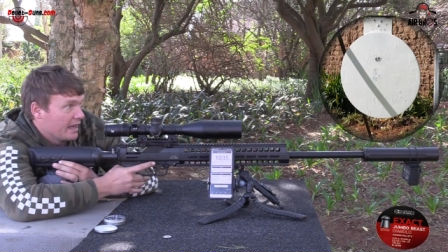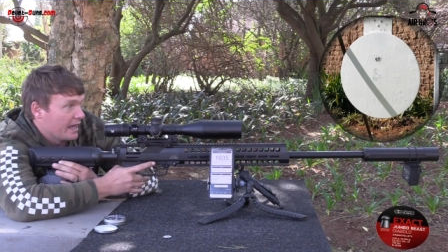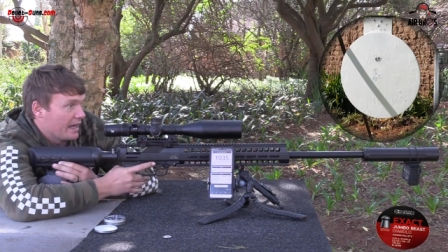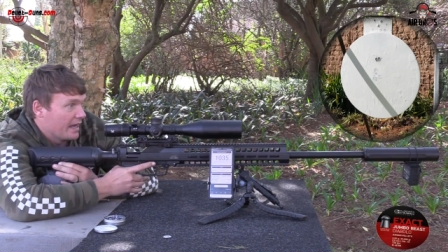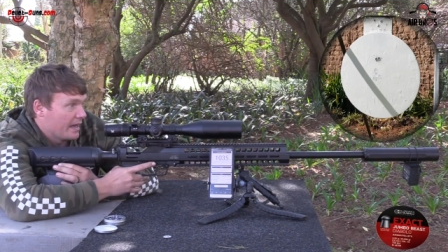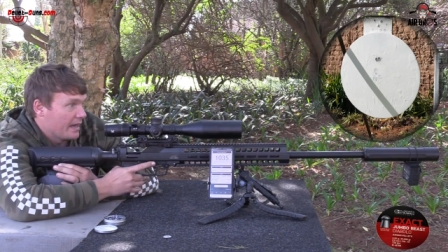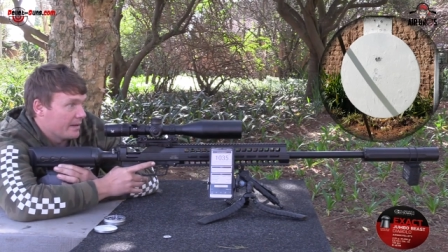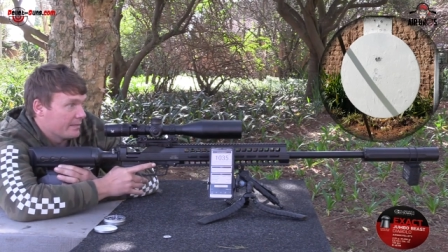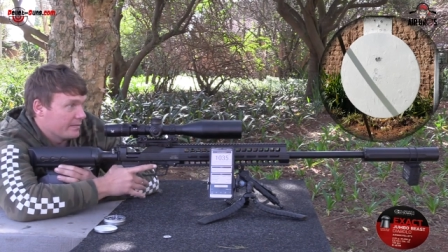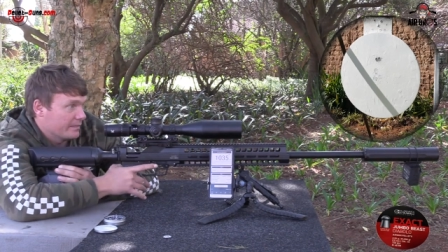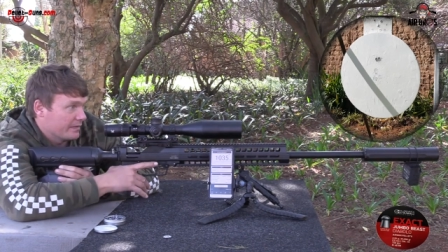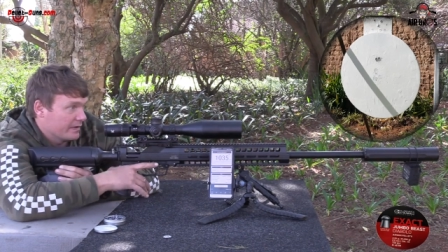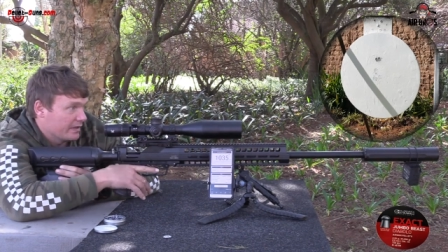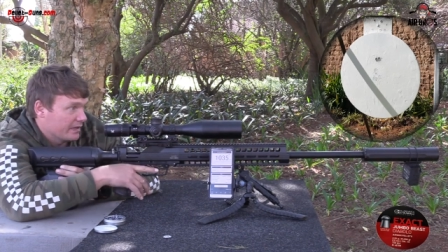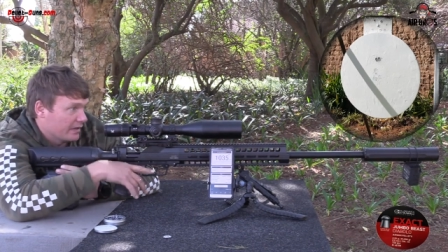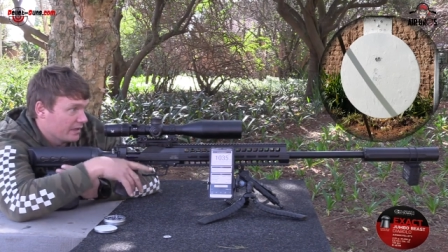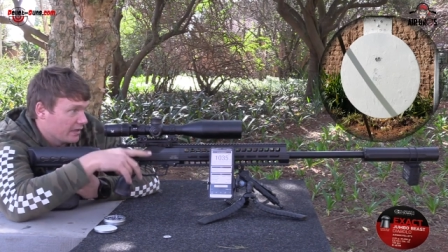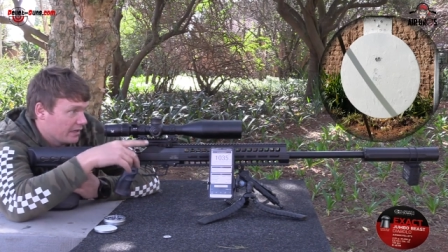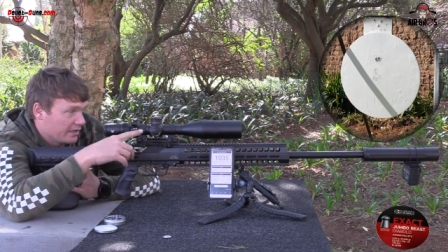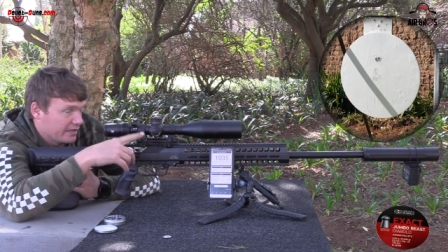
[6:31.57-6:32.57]
Um,
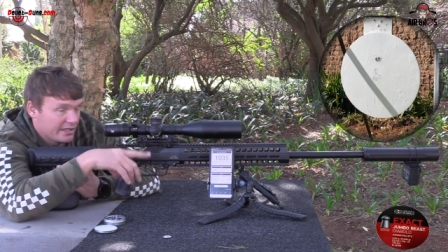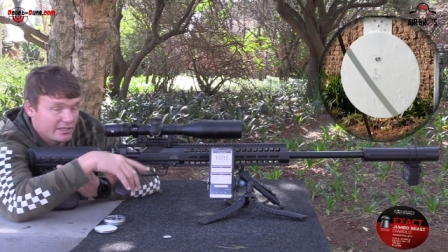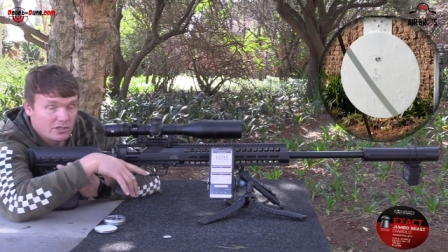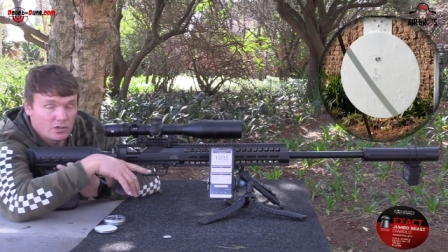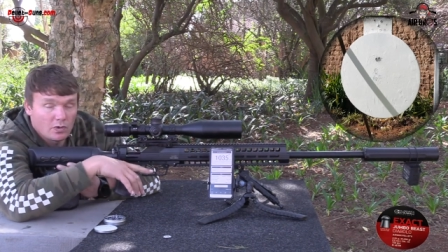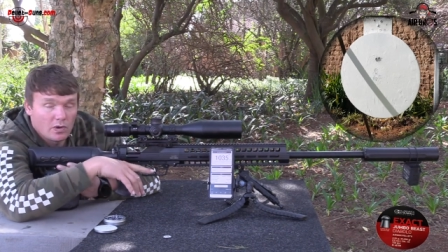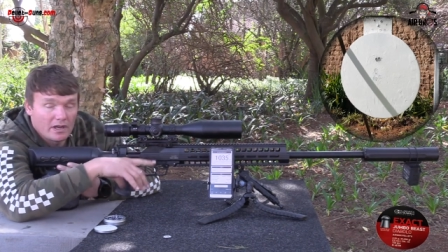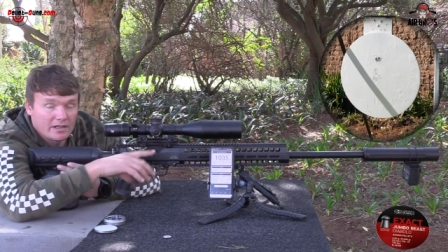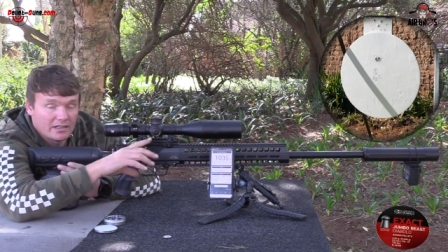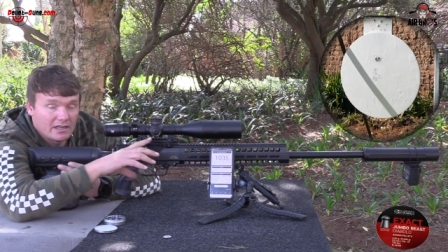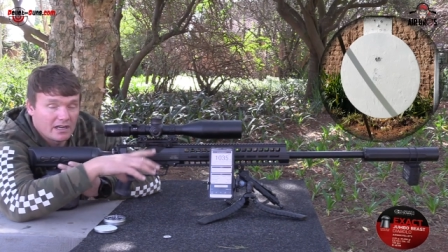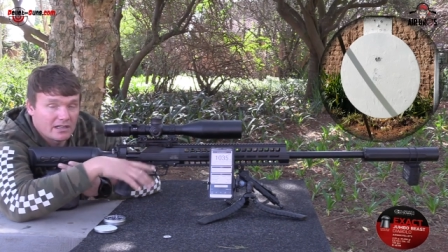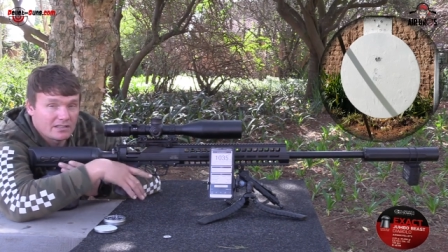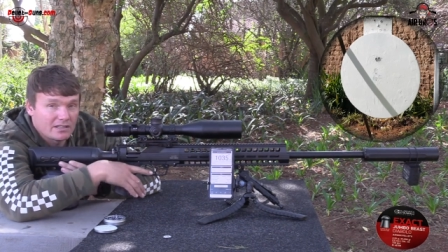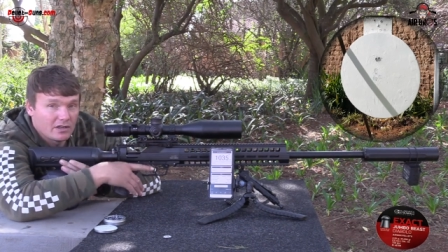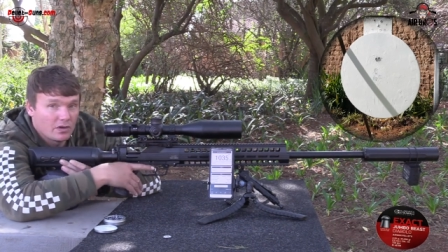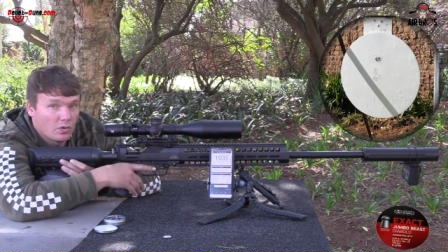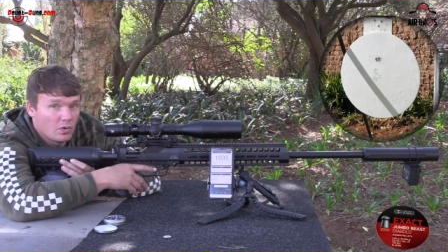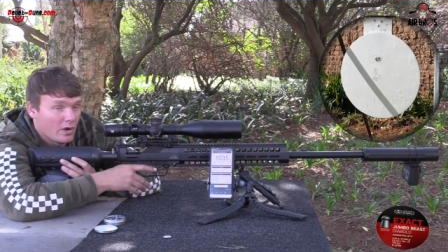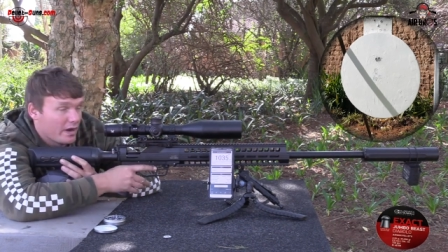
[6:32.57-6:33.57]
it is quite nice and